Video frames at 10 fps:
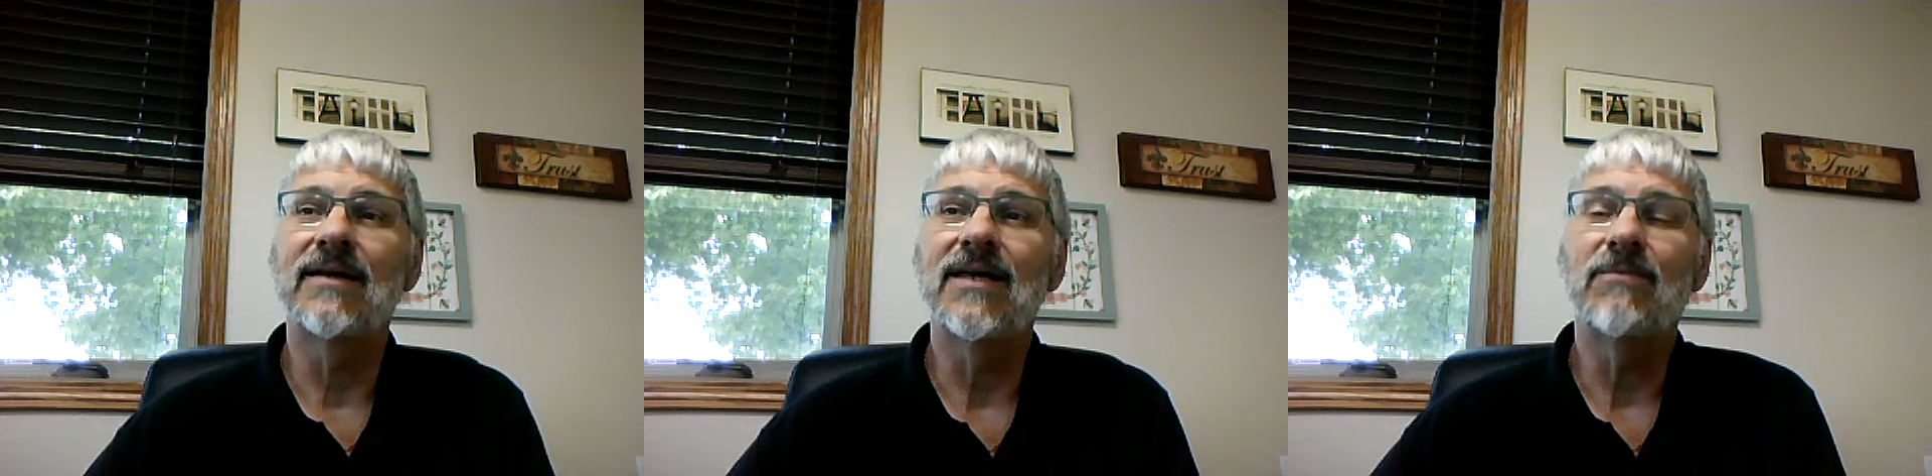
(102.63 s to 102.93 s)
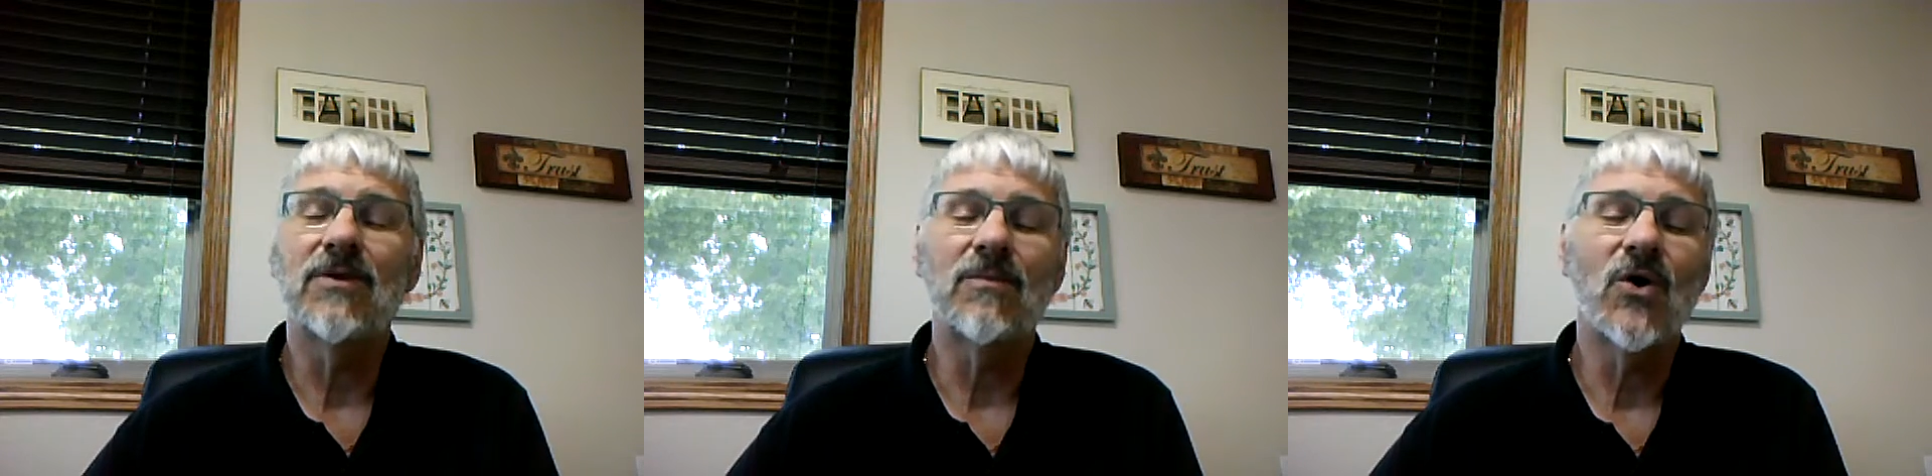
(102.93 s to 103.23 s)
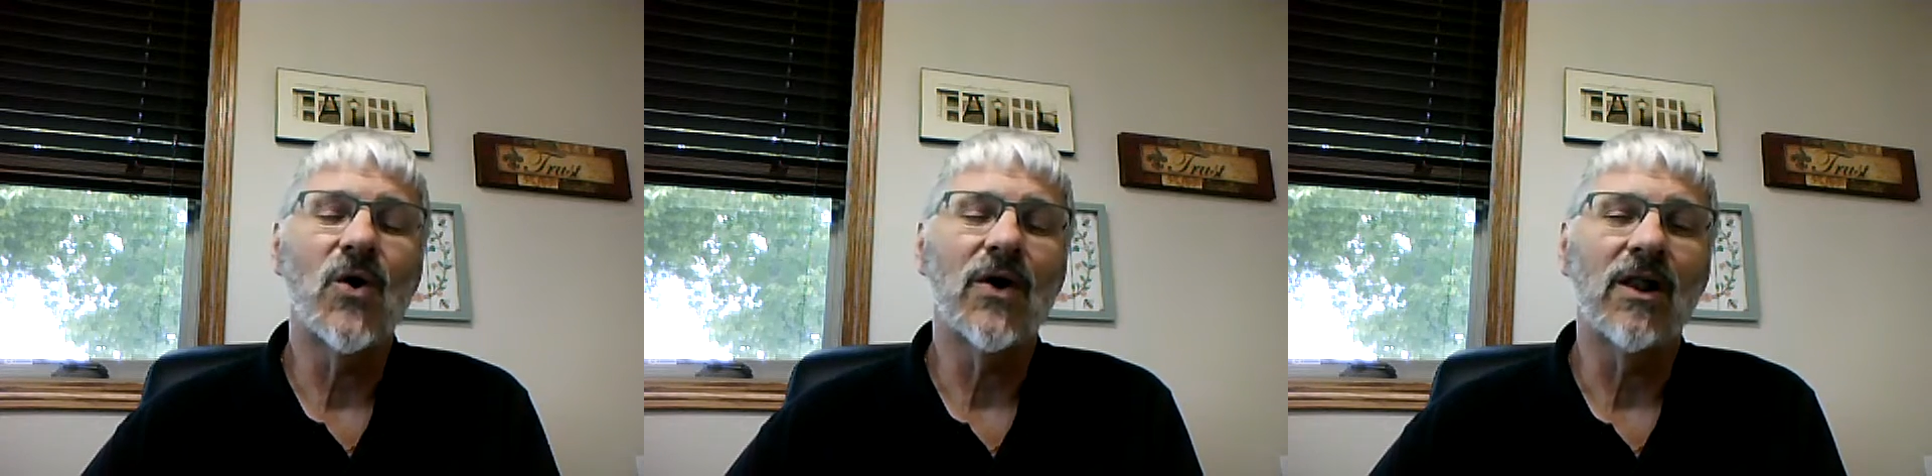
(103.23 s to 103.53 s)
keep them
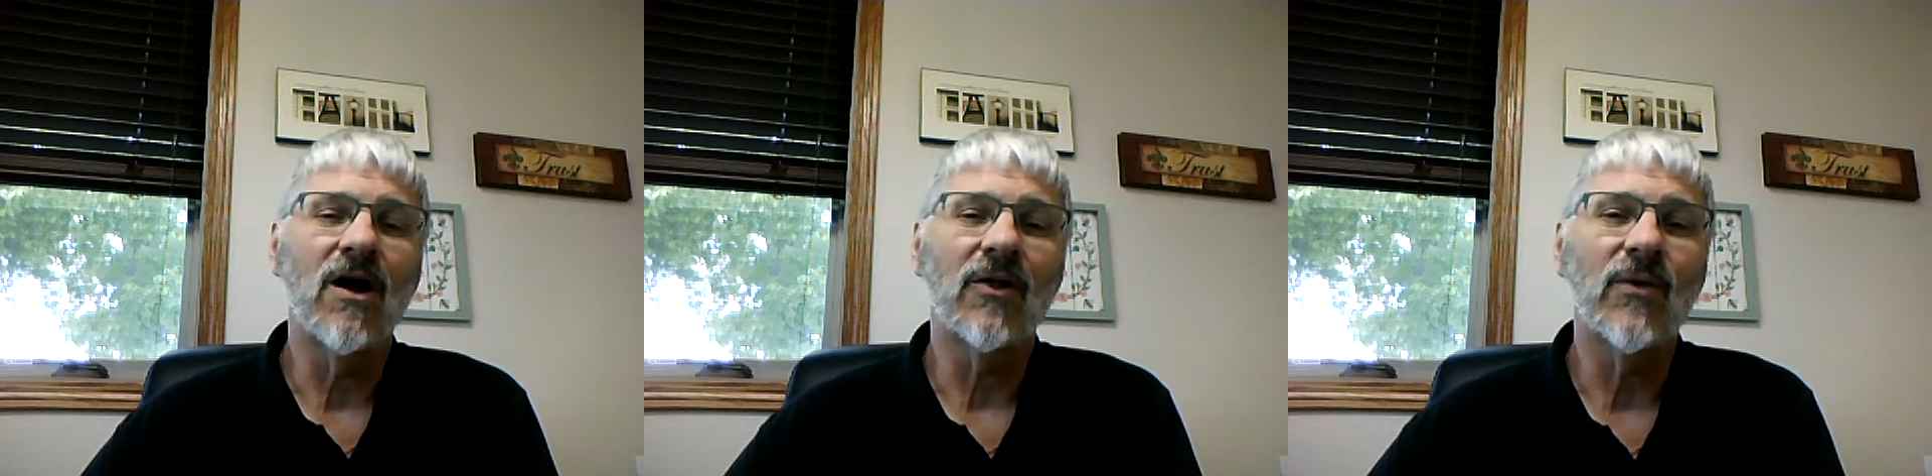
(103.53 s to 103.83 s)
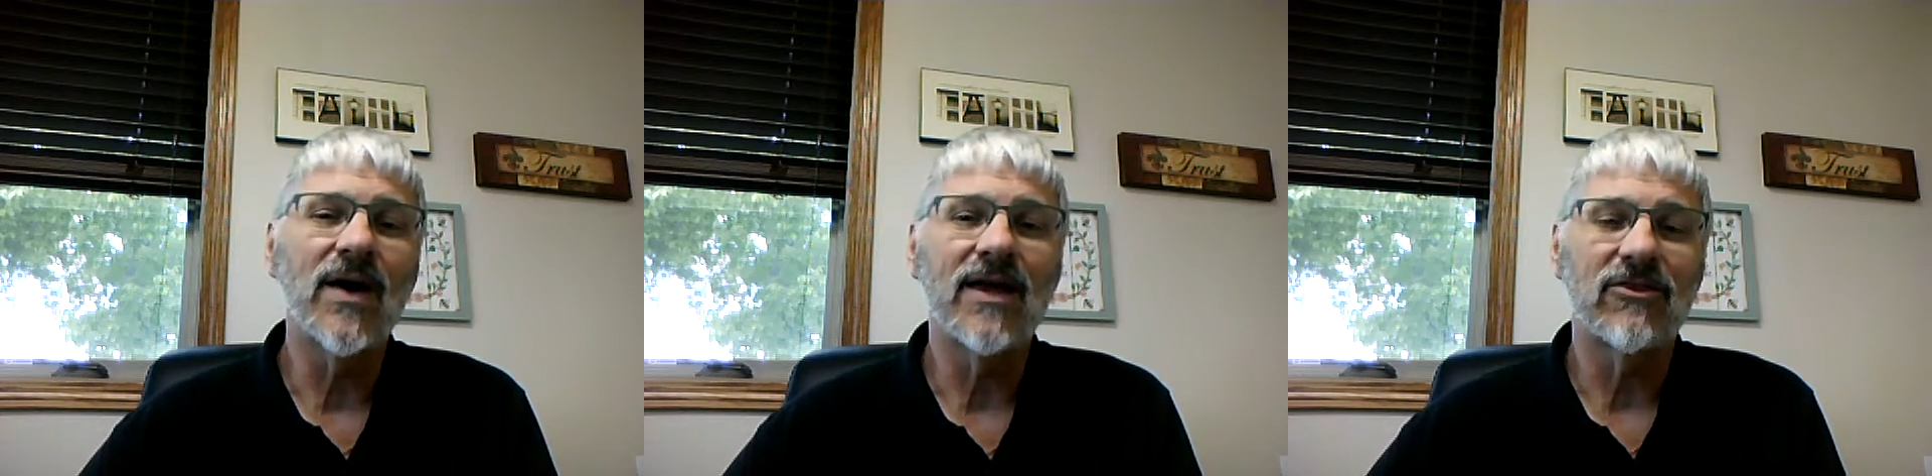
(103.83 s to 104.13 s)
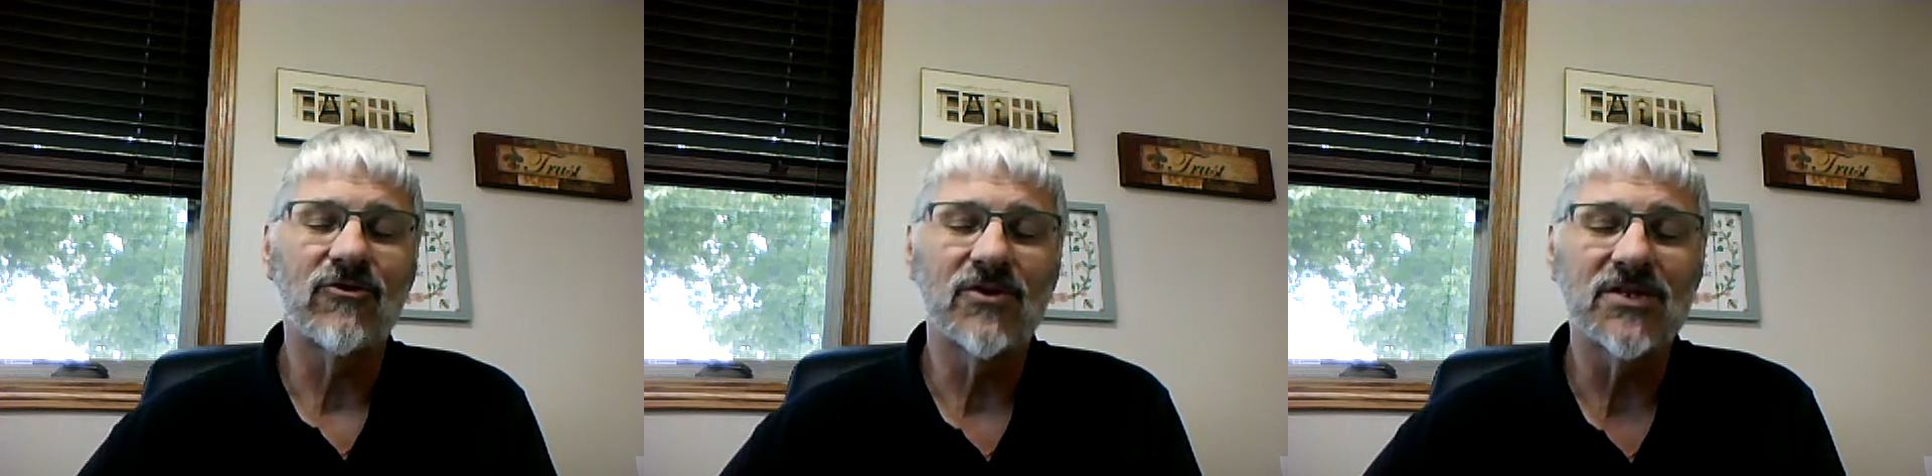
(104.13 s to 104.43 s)
going along the way
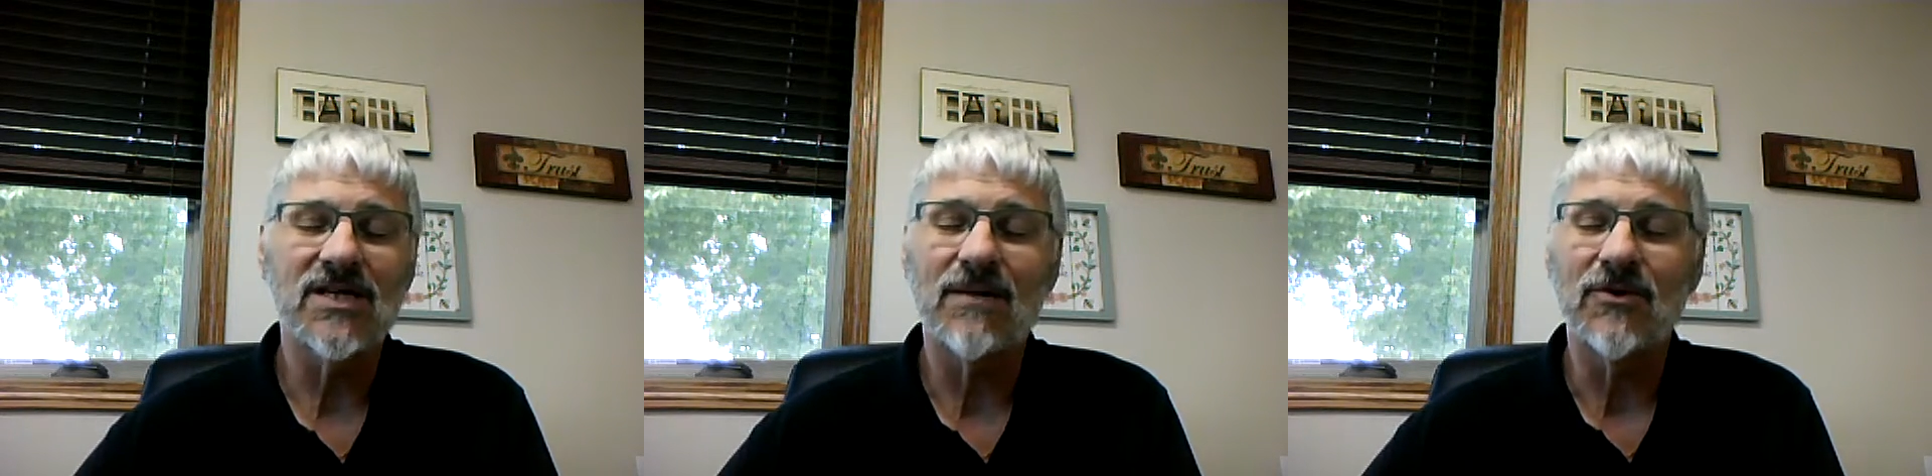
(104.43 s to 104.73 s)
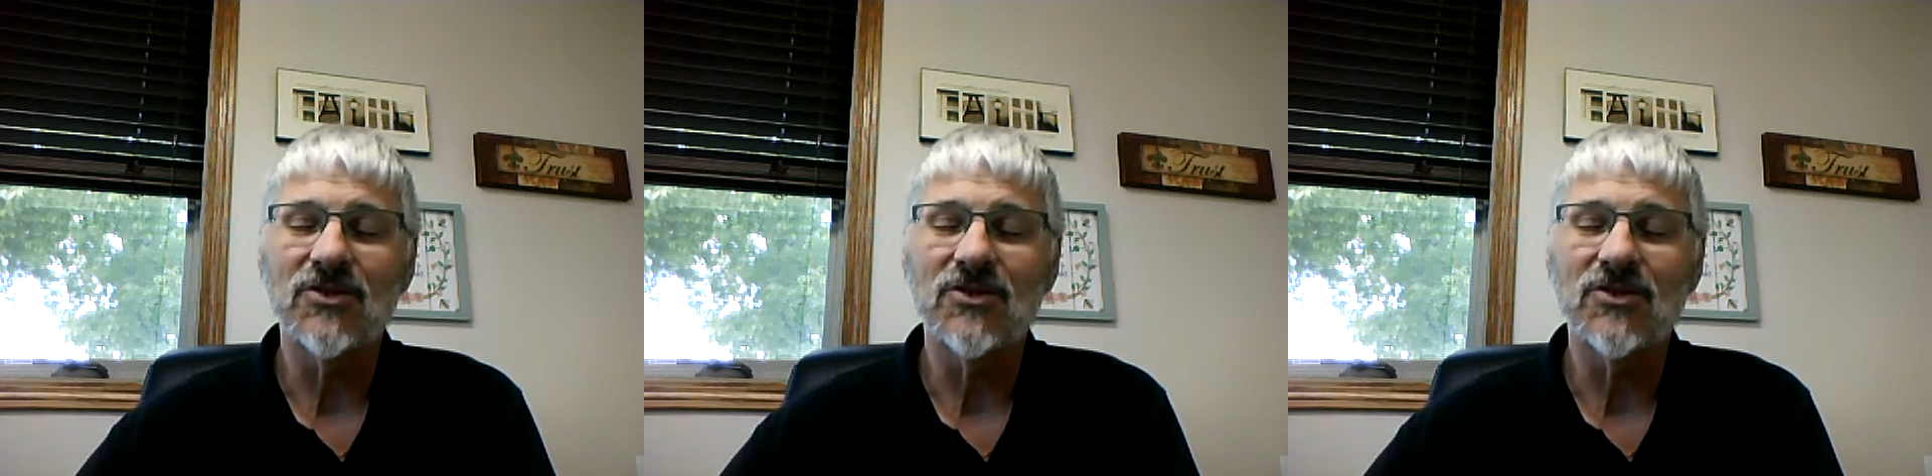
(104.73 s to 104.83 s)
through the summer.